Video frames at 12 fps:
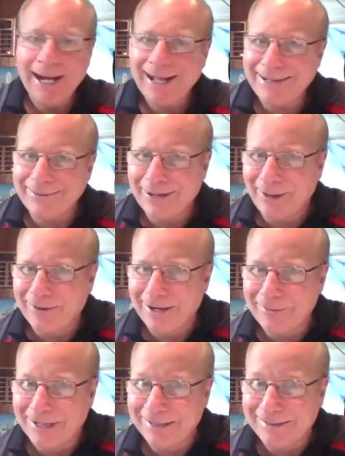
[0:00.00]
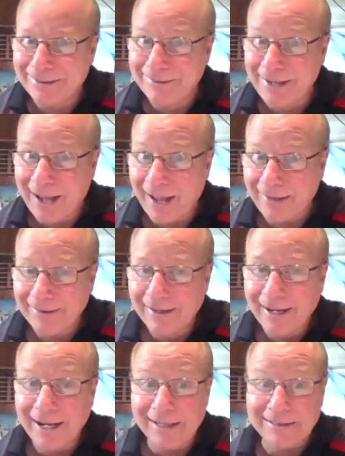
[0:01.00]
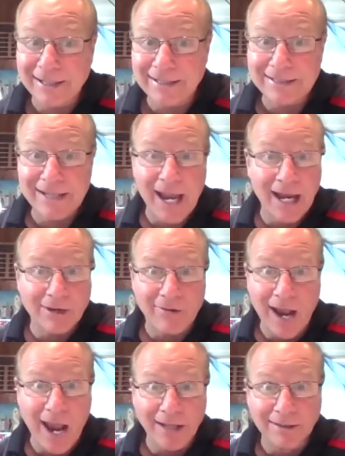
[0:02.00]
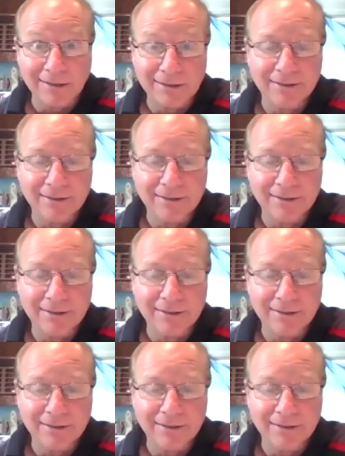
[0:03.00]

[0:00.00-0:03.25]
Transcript: I don't know what I'm going to do yet, it's a secret.